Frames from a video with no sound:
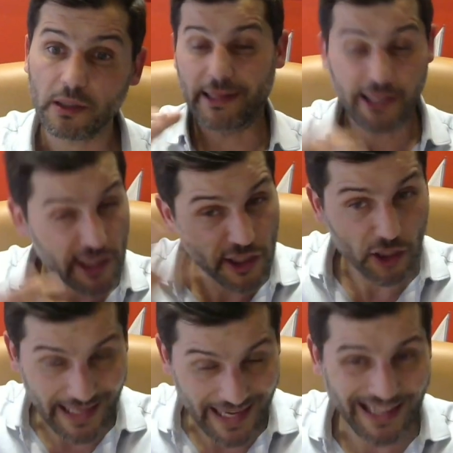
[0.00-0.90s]
And this is
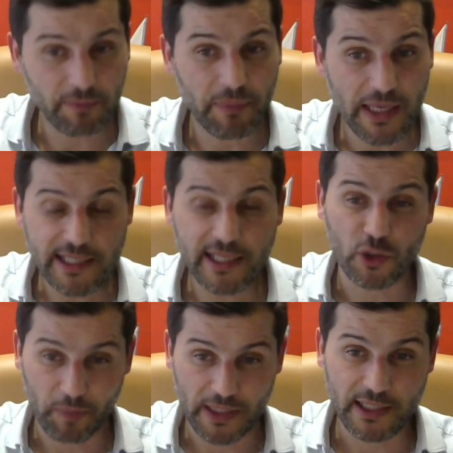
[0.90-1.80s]
again business
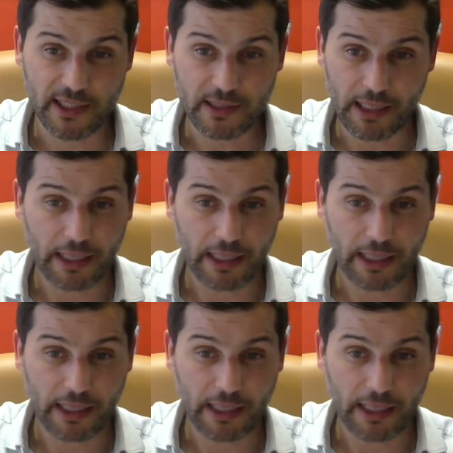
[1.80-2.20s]
to business.